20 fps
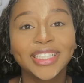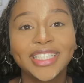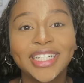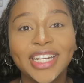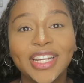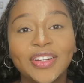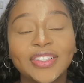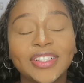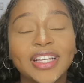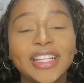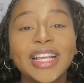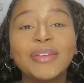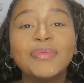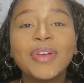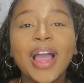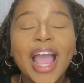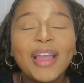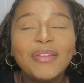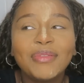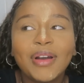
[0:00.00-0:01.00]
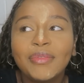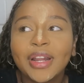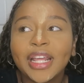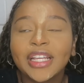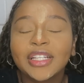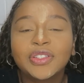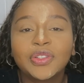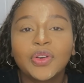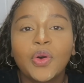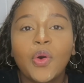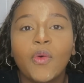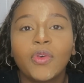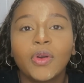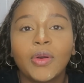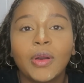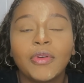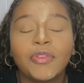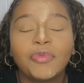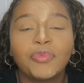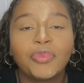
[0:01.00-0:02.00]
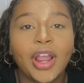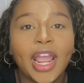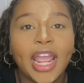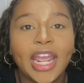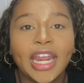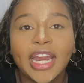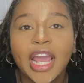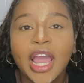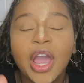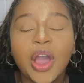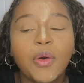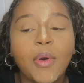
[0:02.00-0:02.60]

tears, because I'm like so overwhelmed with pride.